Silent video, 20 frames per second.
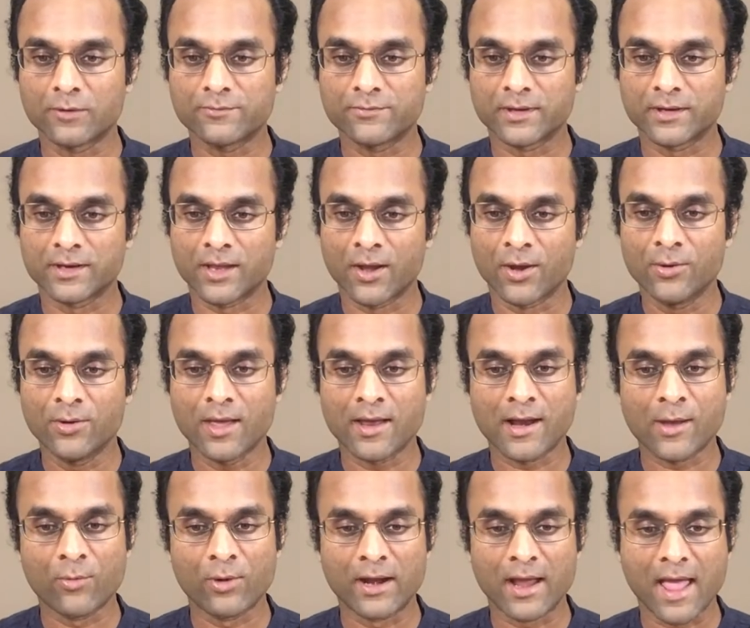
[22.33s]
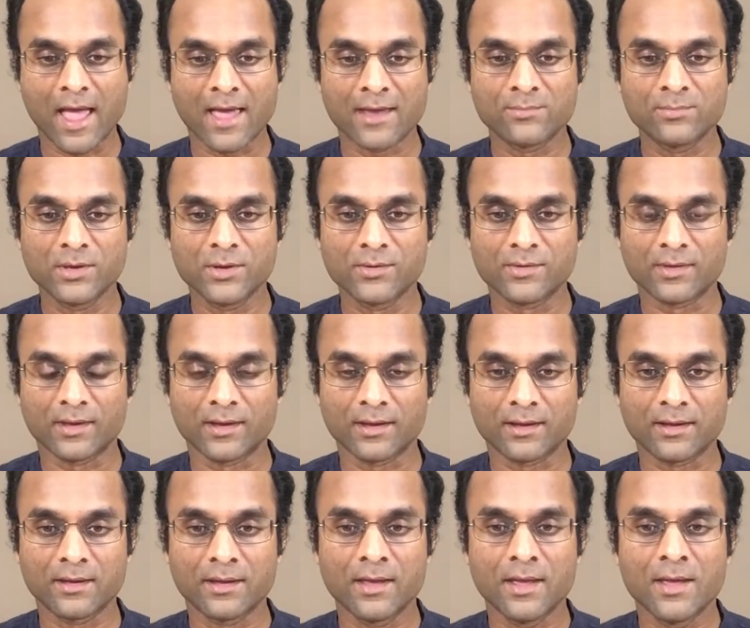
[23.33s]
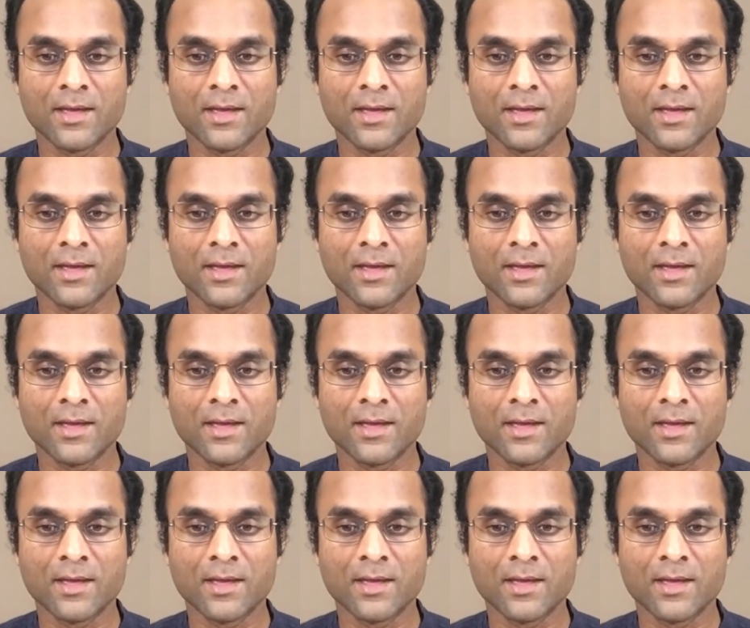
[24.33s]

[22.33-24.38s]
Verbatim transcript: video and I want to add music.